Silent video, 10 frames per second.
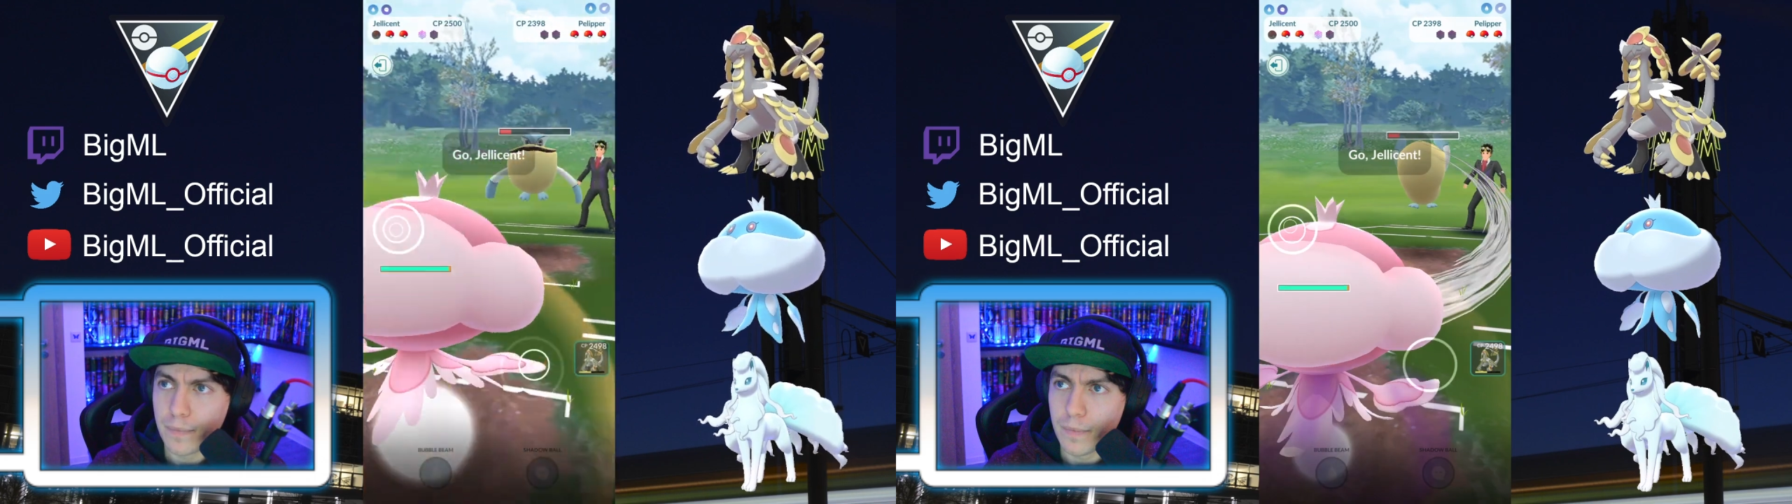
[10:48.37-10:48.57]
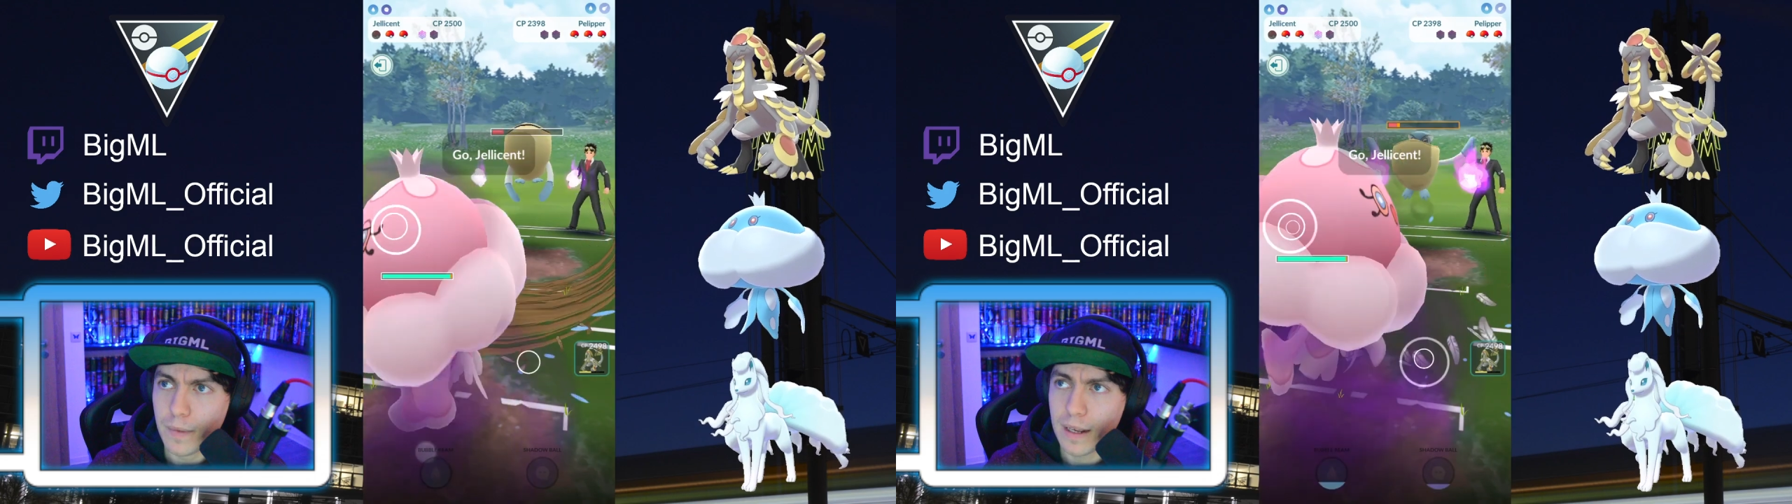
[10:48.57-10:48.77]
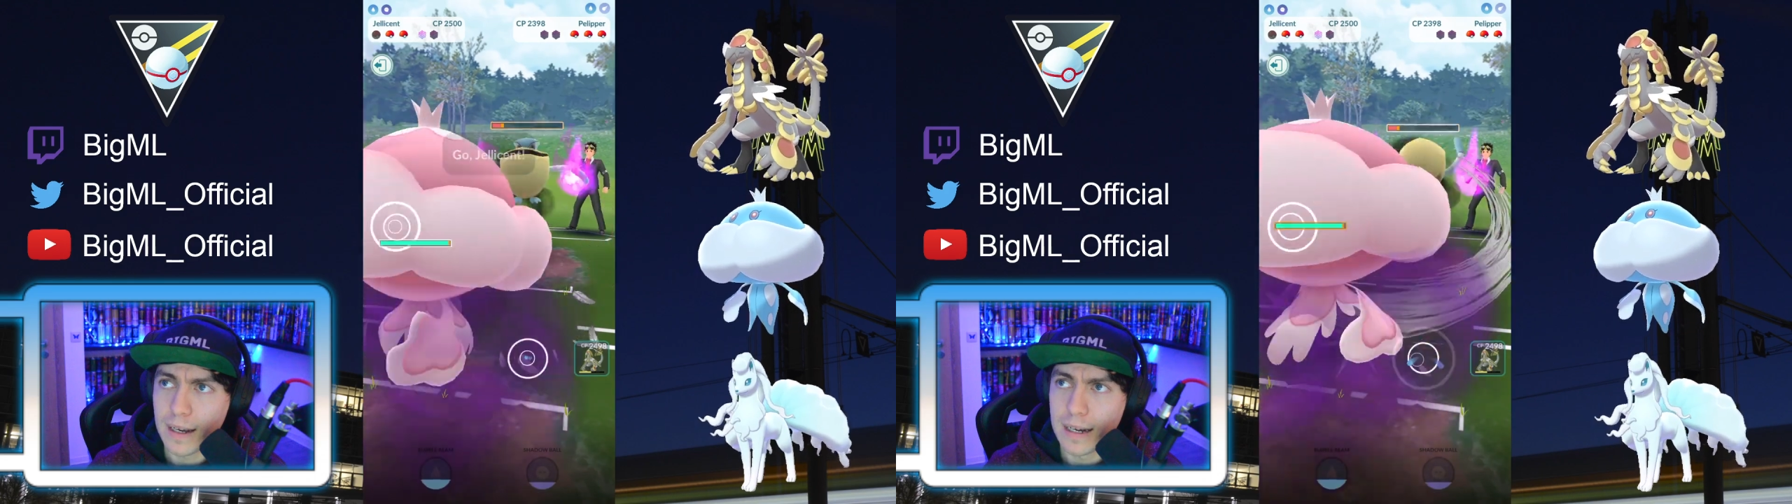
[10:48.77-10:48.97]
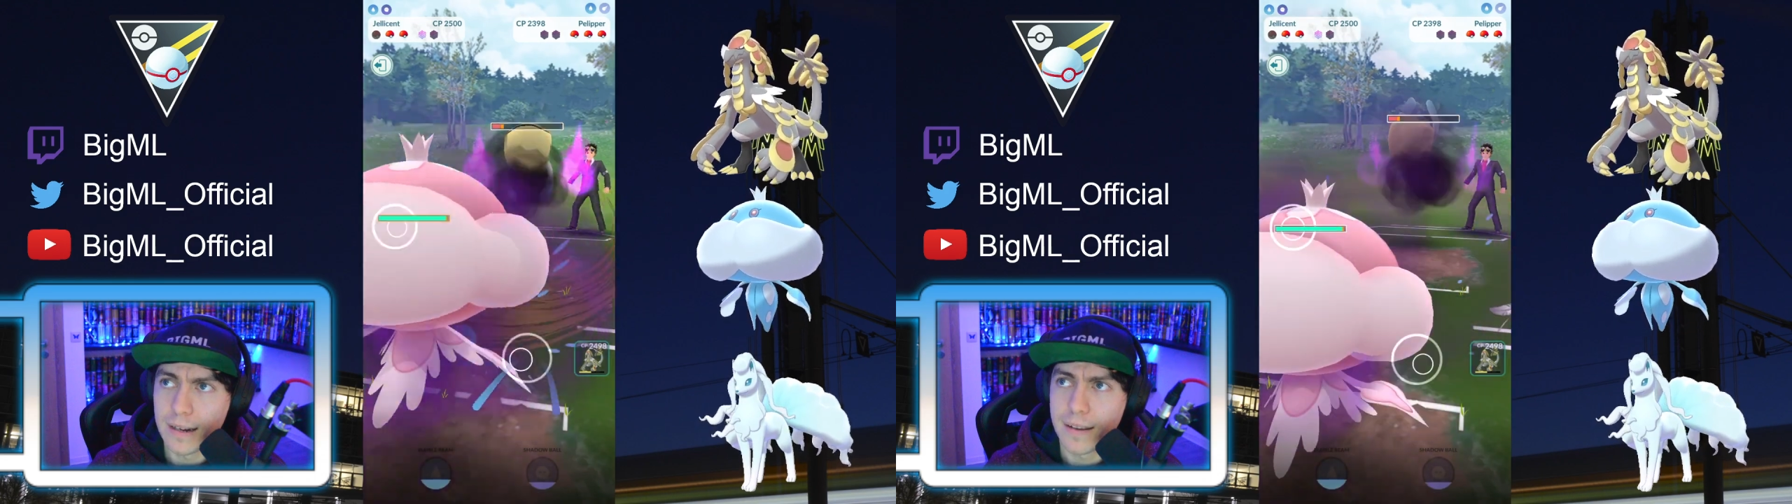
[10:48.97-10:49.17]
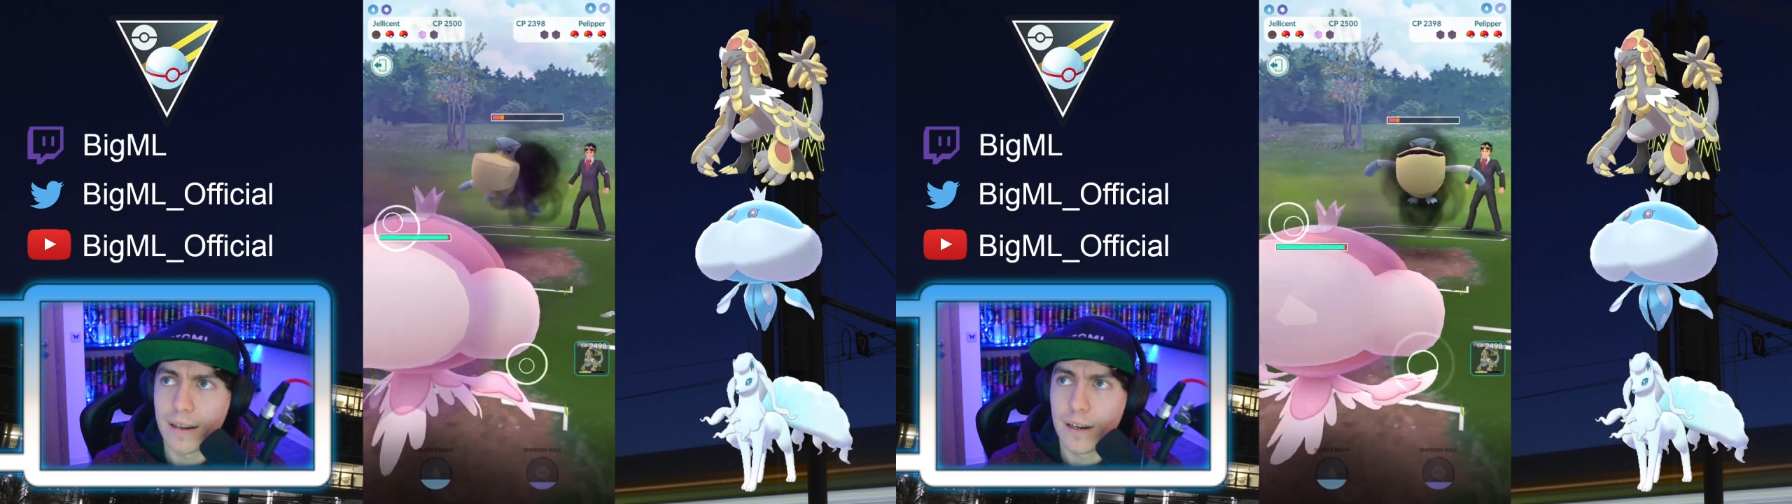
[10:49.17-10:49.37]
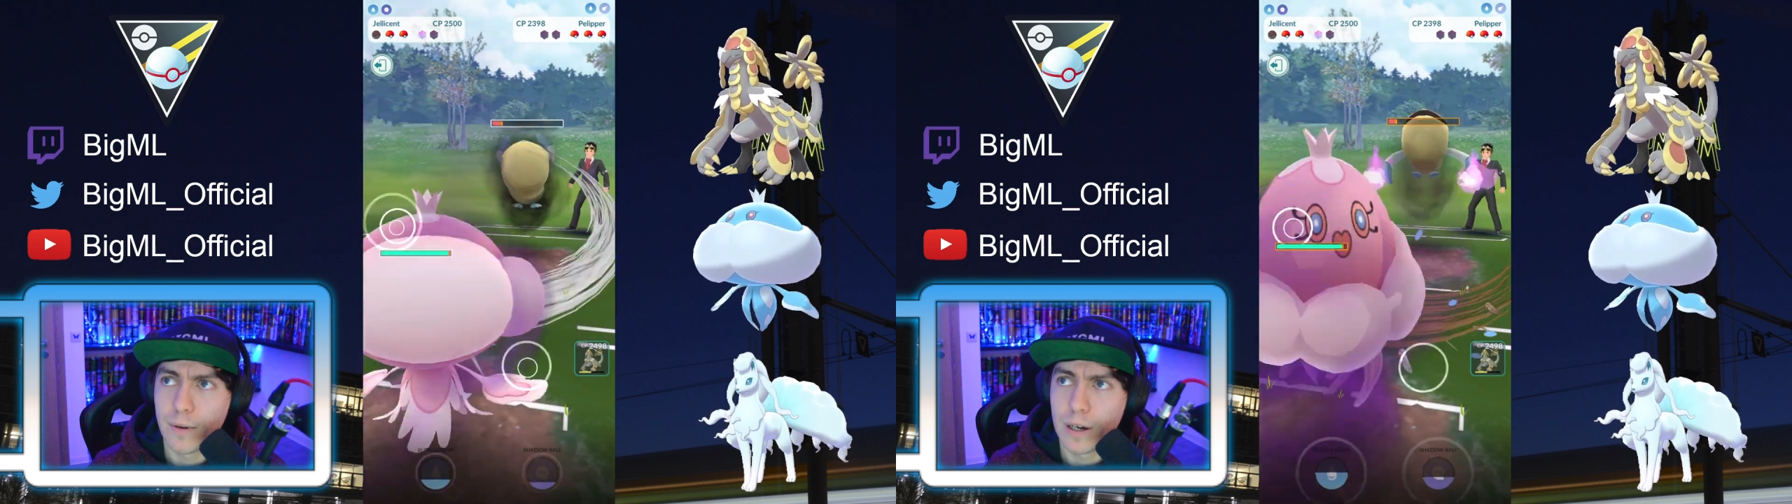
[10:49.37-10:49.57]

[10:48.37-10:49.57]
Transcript: And here we go